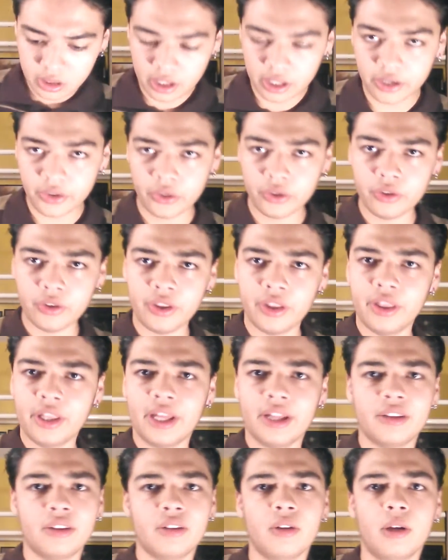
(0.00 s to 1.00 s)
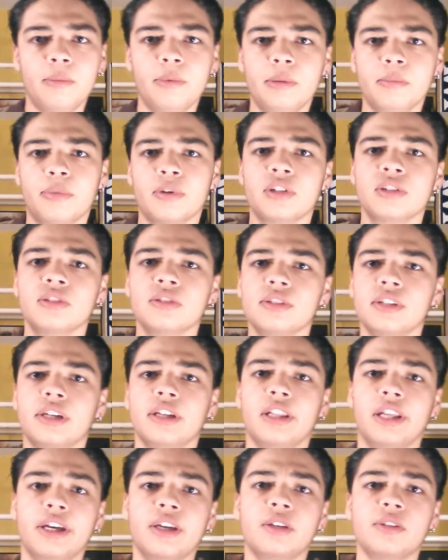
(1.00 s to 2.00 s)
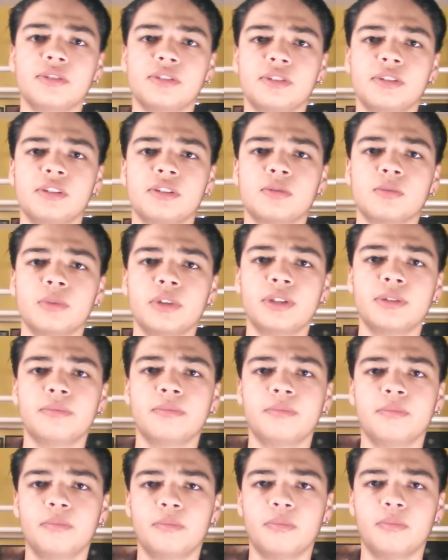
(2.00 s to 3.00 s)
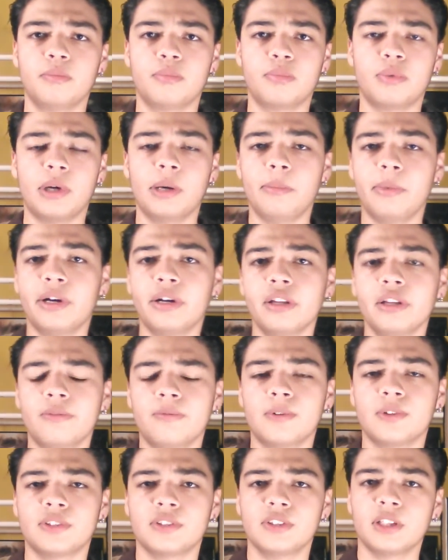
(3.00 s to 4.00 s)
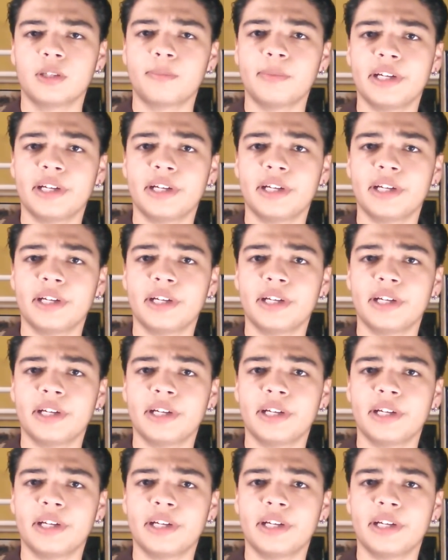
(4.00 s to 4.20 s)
Other than that, though, I mean, personally, I like using this one primarily for slick